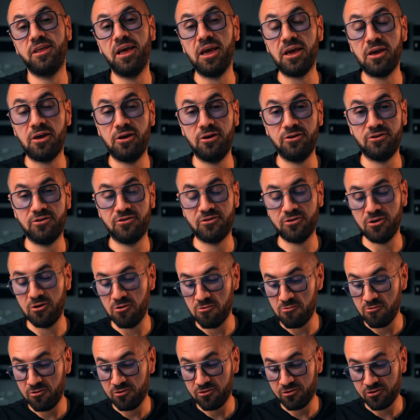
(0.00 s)
thank you
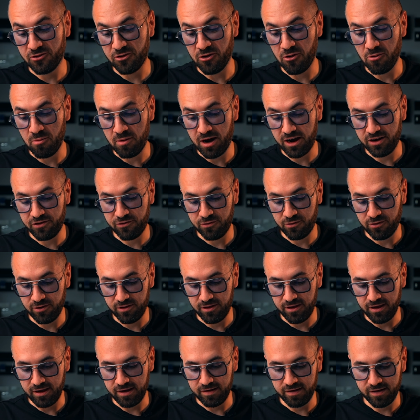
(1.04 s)
so, so much for
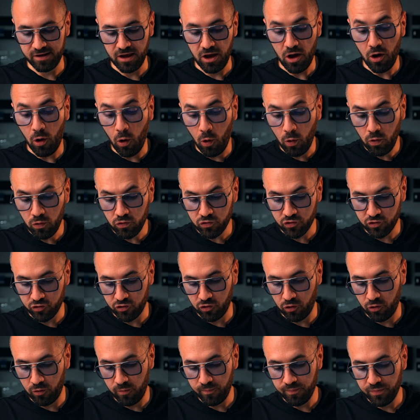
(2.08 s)
this.
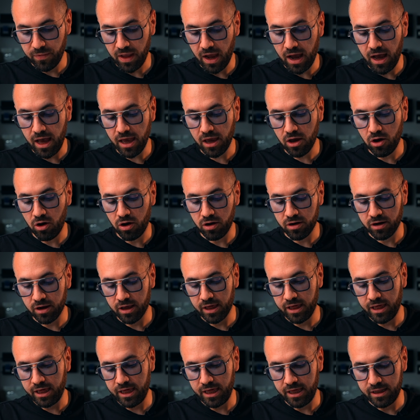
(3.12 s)
Also, I got a
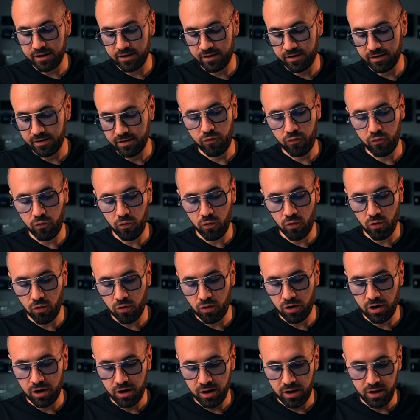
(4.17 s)
kit
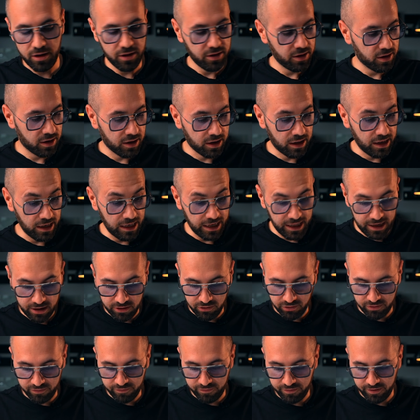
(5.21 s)
for
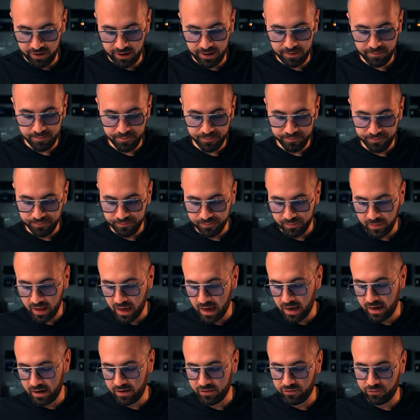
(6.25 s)
calligraphy
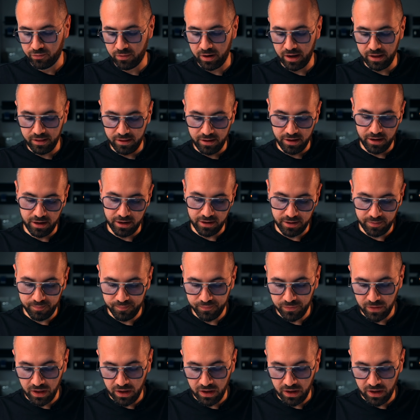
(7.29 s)
and it's right here.